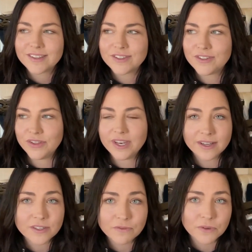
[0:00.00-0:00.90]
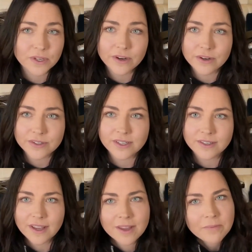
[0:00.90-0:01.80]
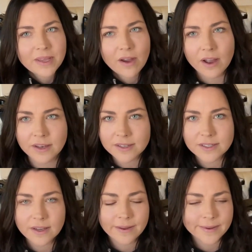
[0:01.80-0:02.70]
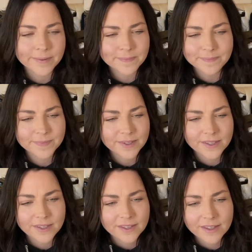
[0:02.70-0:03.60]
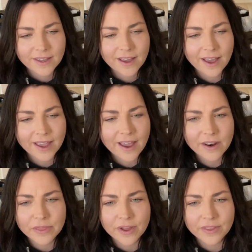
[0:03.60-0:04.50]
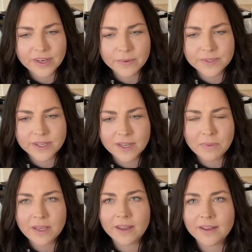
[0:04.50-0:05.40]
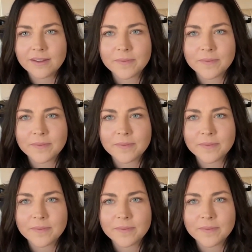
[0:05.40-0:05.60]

to the next few years and beyond, I kind of thought that it was going to be a